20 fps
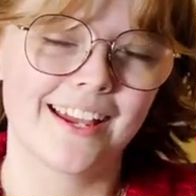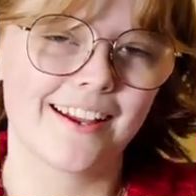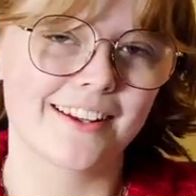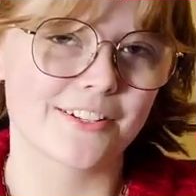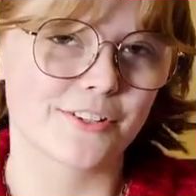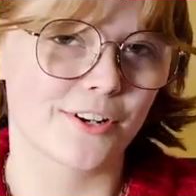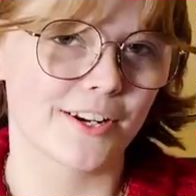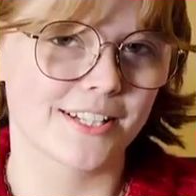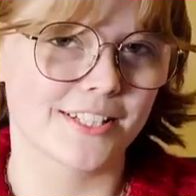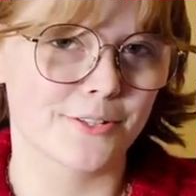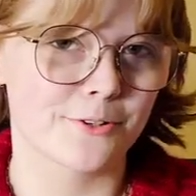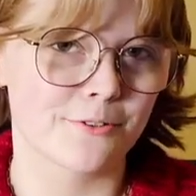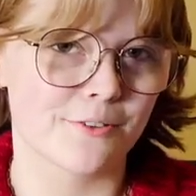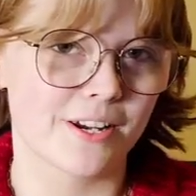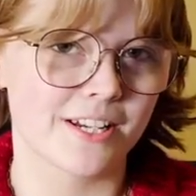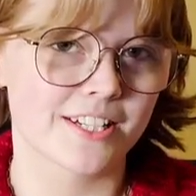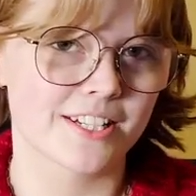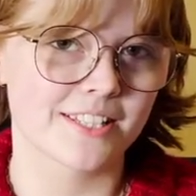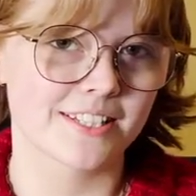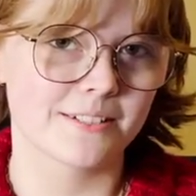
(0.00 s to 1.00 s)
I tried to
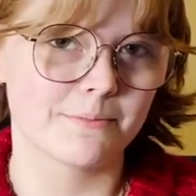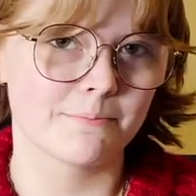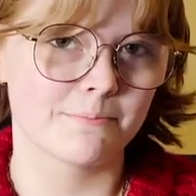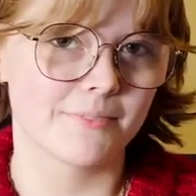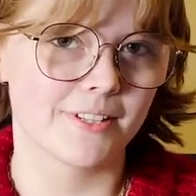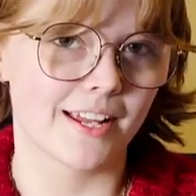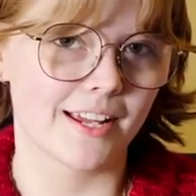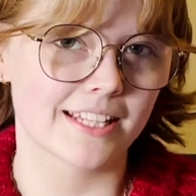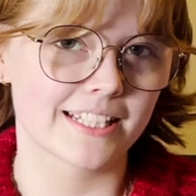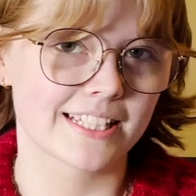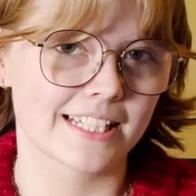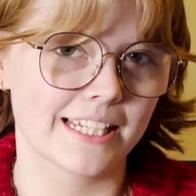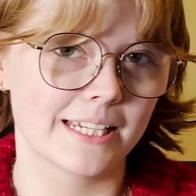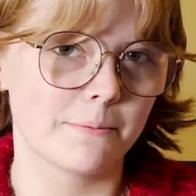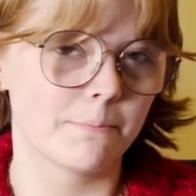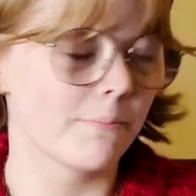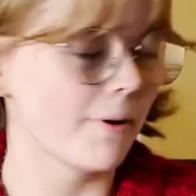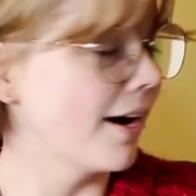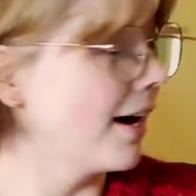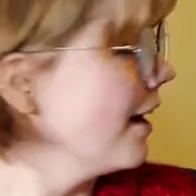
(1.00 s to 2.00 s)
arrange them nicely,
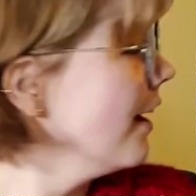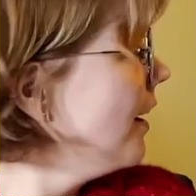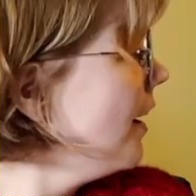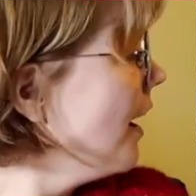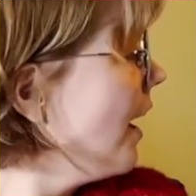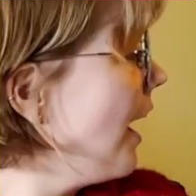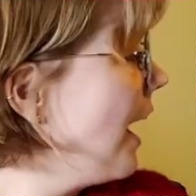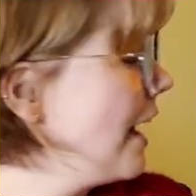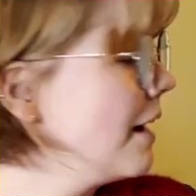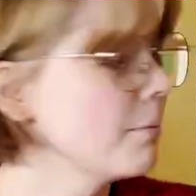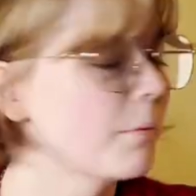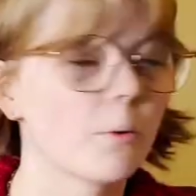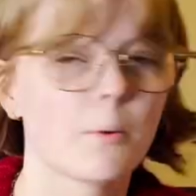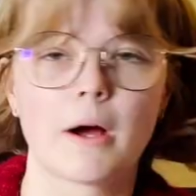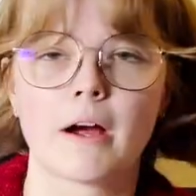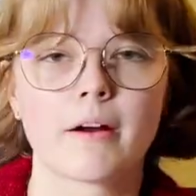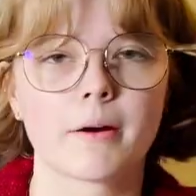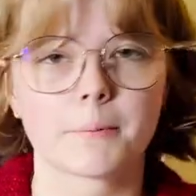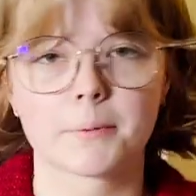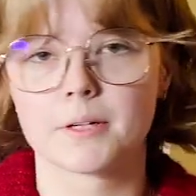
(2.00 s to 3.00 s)
but I am aware
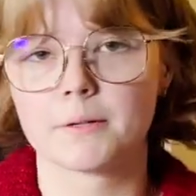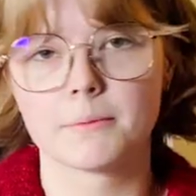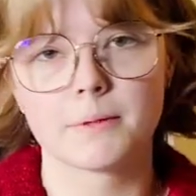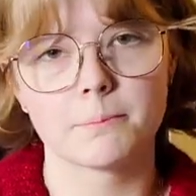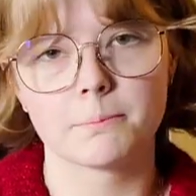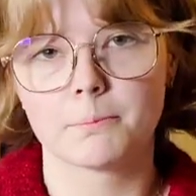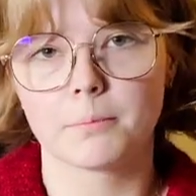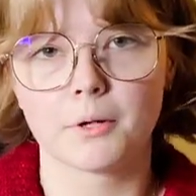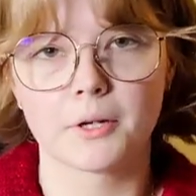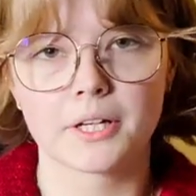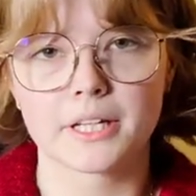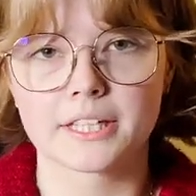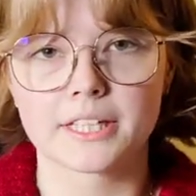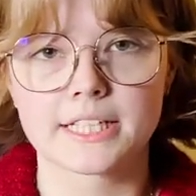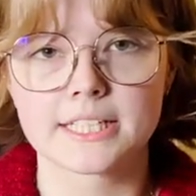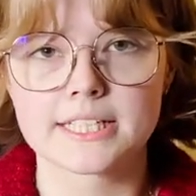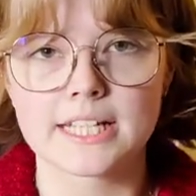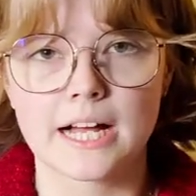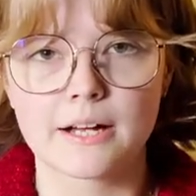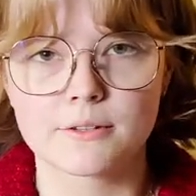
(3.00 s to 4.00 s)
I'm going to be pulling
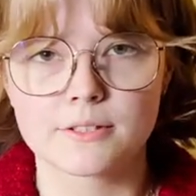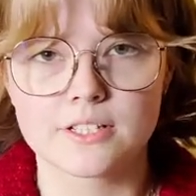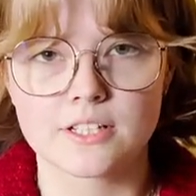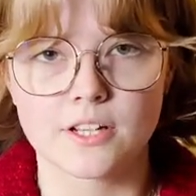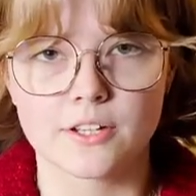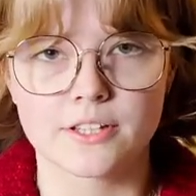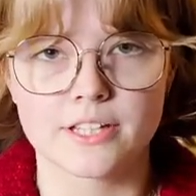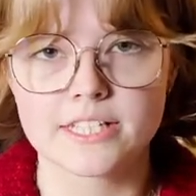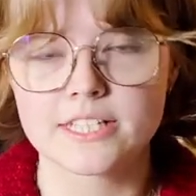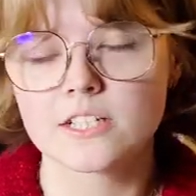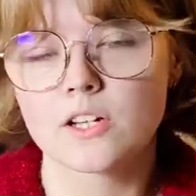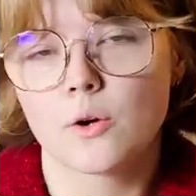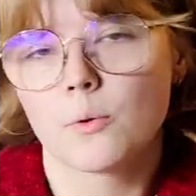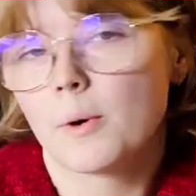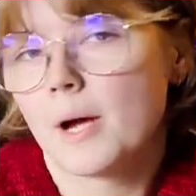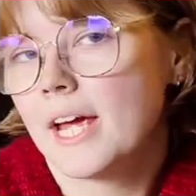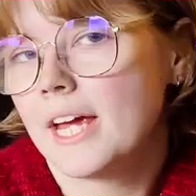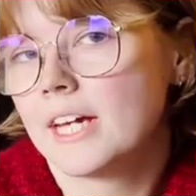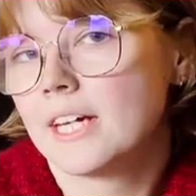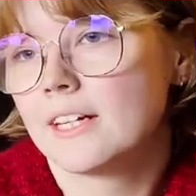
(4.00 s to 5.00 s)
things out, so there's no
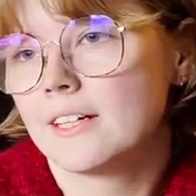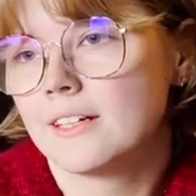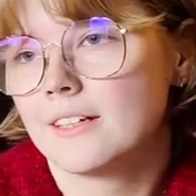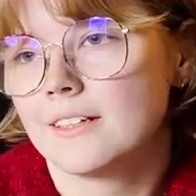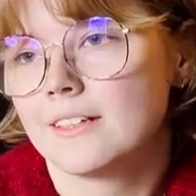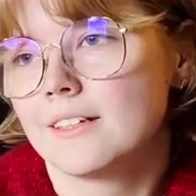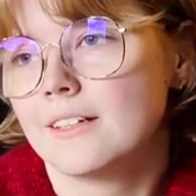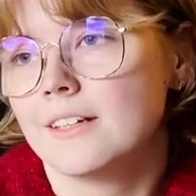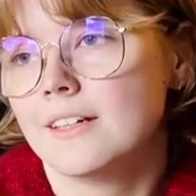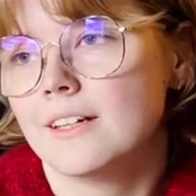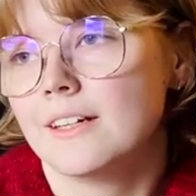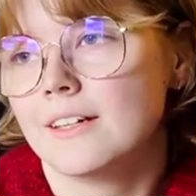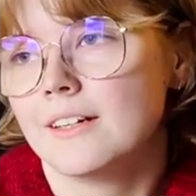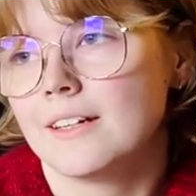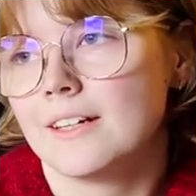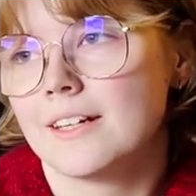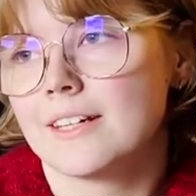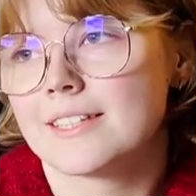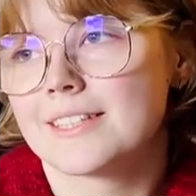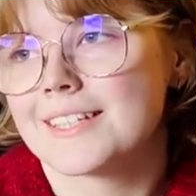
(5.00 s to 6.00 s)
way
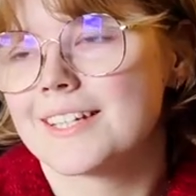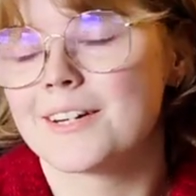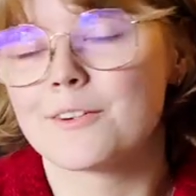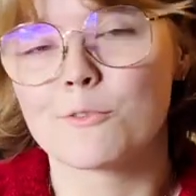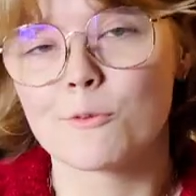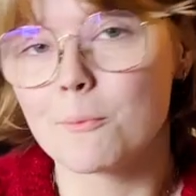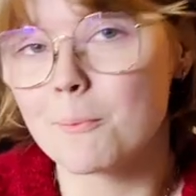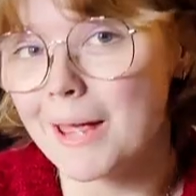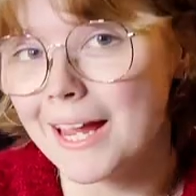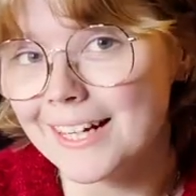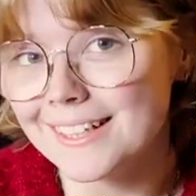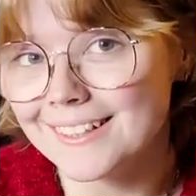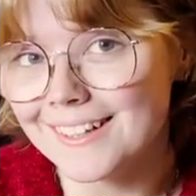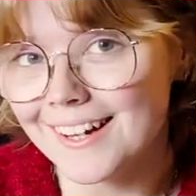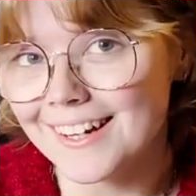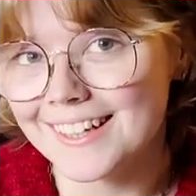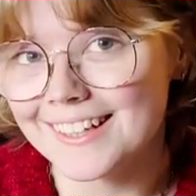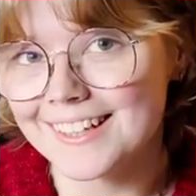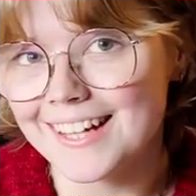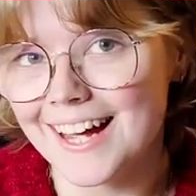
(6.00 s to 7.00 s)
it's going to remain
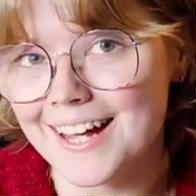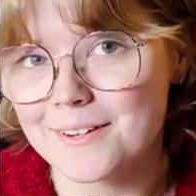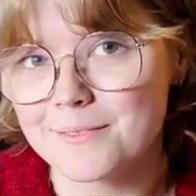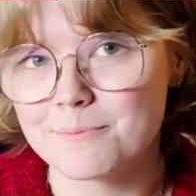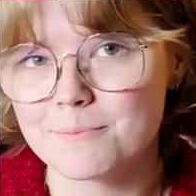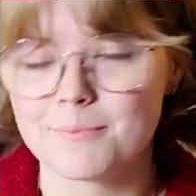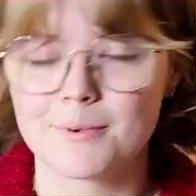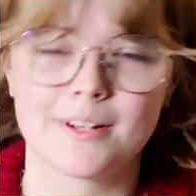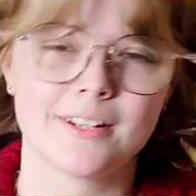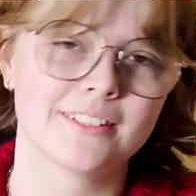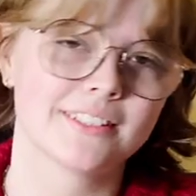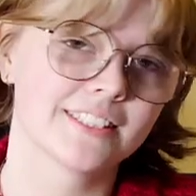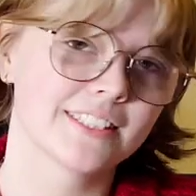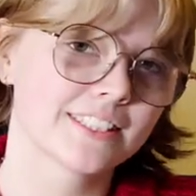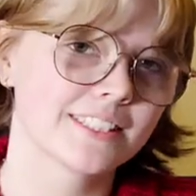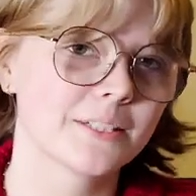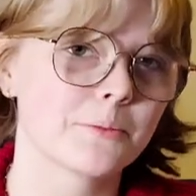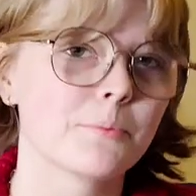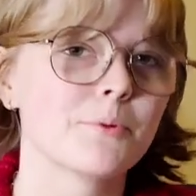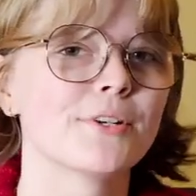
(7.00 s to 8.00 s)
like that, but
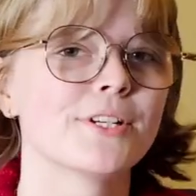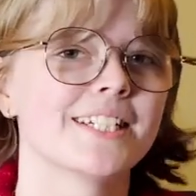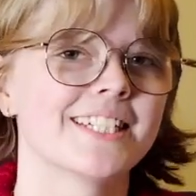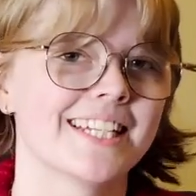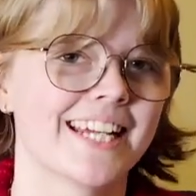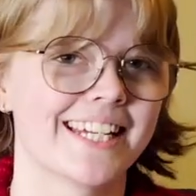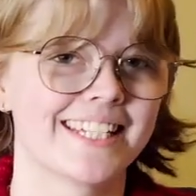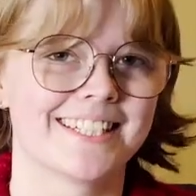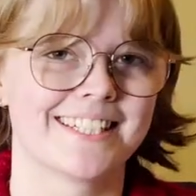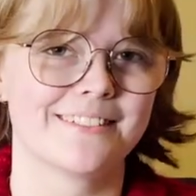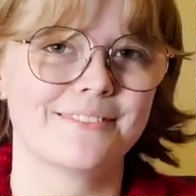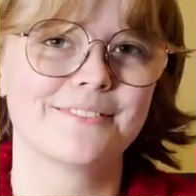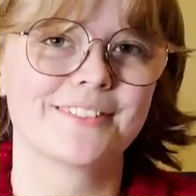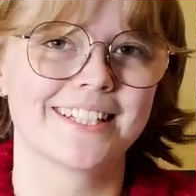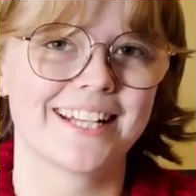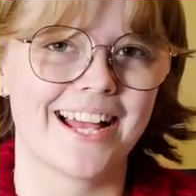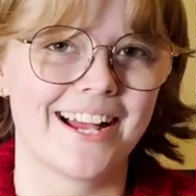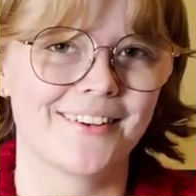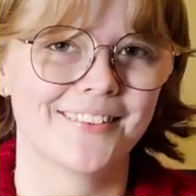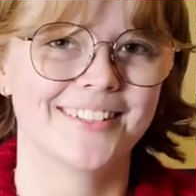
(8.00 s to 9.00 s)
just appreciate it for
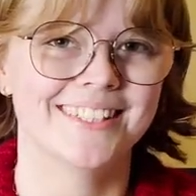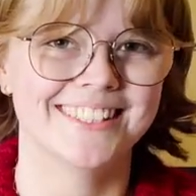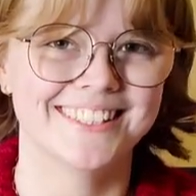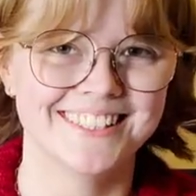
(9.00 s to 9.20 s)
now.